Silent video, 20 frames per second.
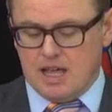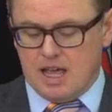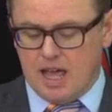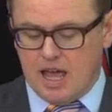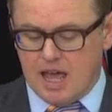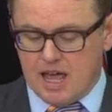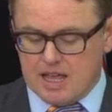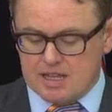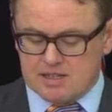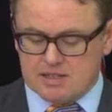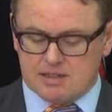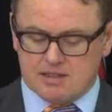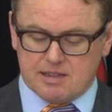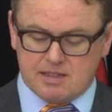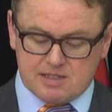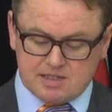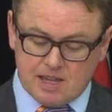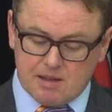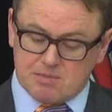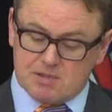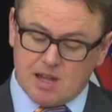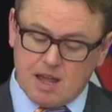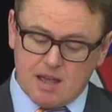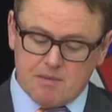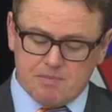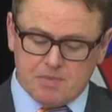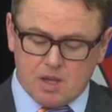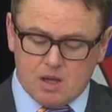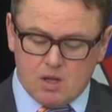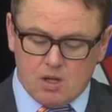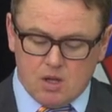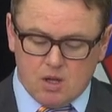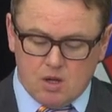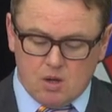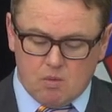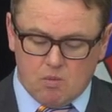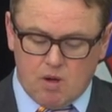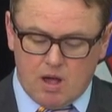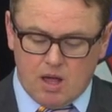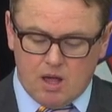At the same time,
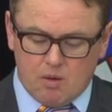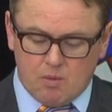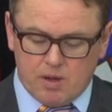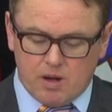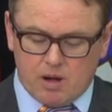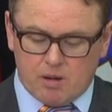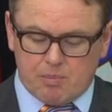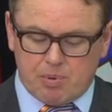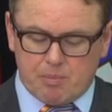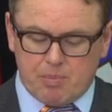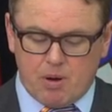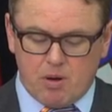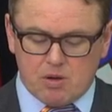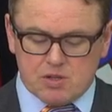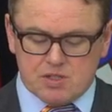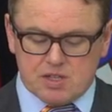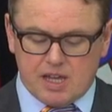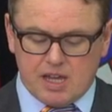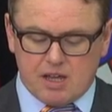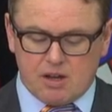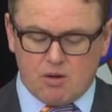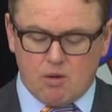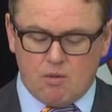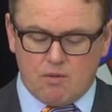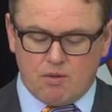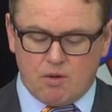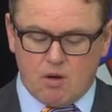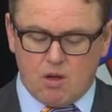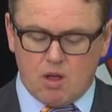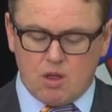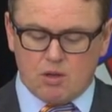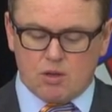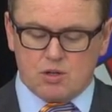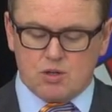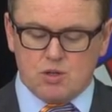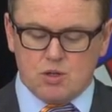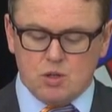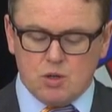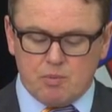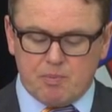while we are proposing an overall
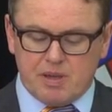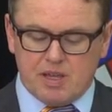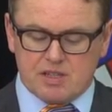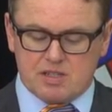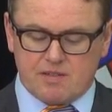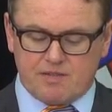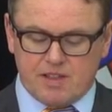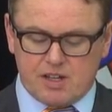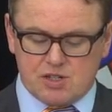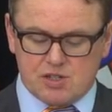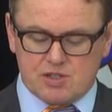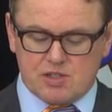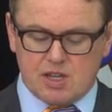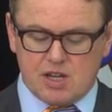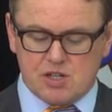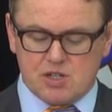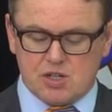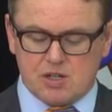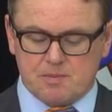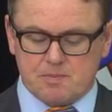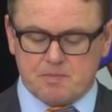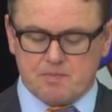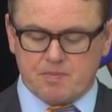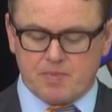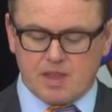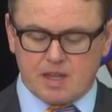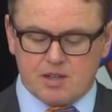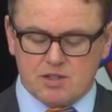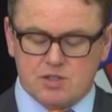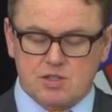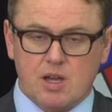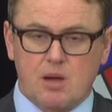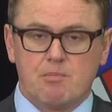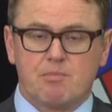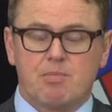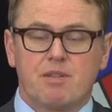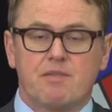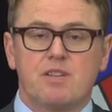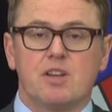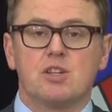new piece of legislation, some
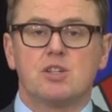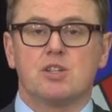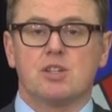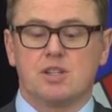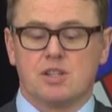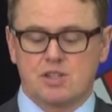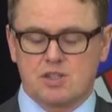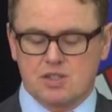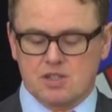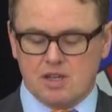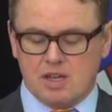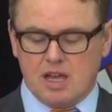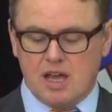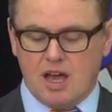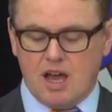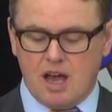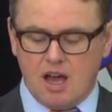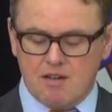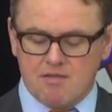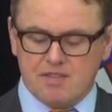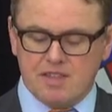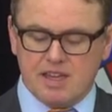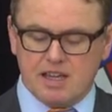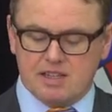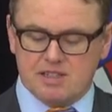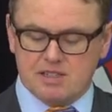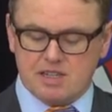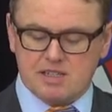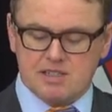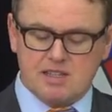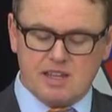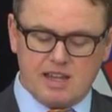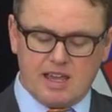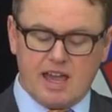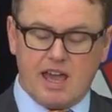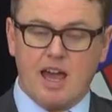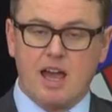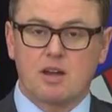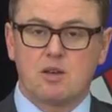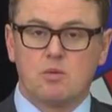provisions of the existing
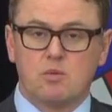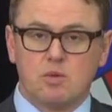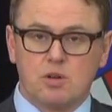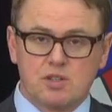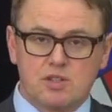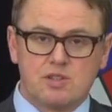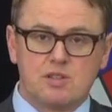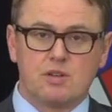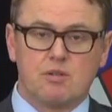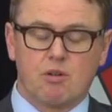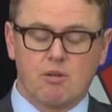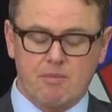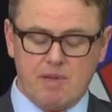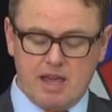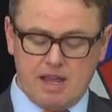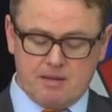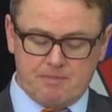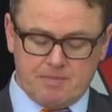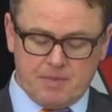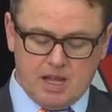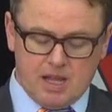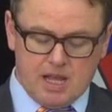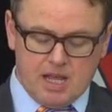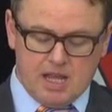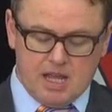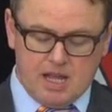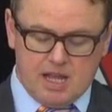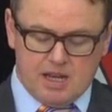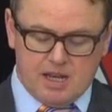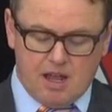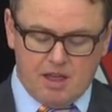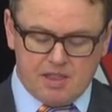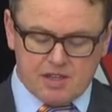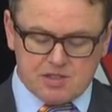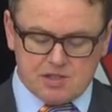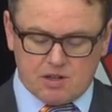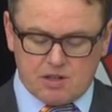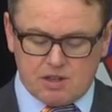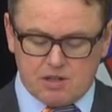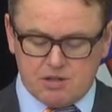Act would still remain. Now,
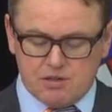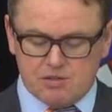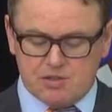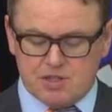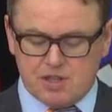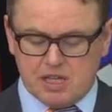this includes